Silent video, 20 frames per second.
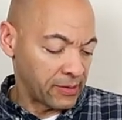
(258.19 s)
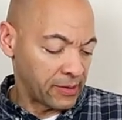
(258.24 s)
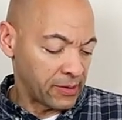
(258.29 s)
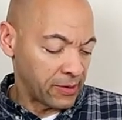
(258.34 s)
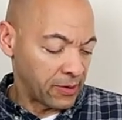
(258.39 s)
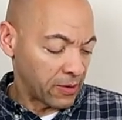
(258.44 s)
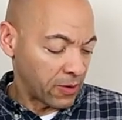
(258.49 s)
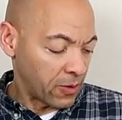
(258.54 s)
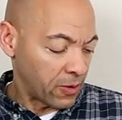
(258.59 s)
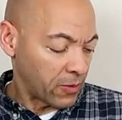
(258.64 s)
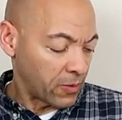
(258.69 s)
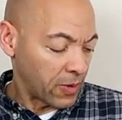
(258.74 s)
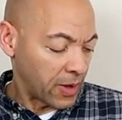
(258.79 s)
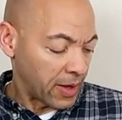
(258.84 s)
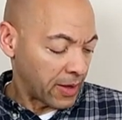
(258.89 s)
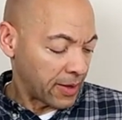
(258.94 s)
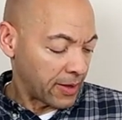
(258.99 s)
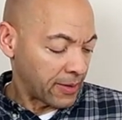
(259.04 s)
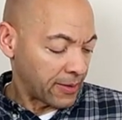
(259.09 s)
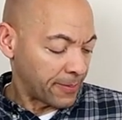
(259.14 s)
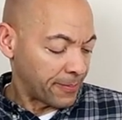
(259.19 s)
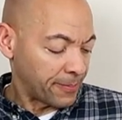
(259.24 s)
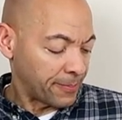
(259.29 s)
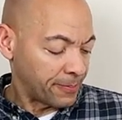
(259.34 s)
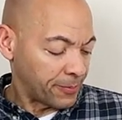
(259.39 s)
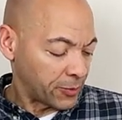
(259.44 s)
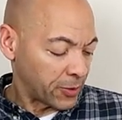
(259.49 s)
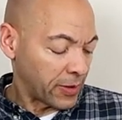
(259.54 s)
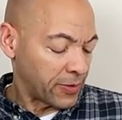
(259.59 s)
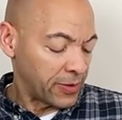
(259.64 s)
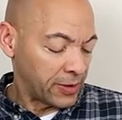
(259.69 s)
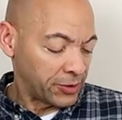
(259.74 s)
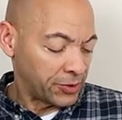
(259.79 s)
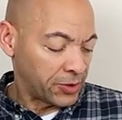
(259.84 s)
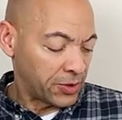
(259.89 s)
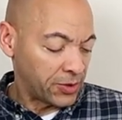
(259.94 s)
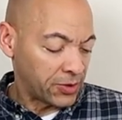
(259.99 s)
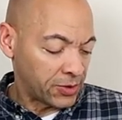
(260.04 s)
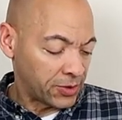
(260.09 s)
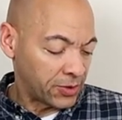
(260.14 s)
you know, um, so I think
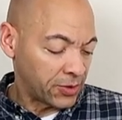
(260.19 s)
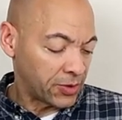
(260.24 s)
she's,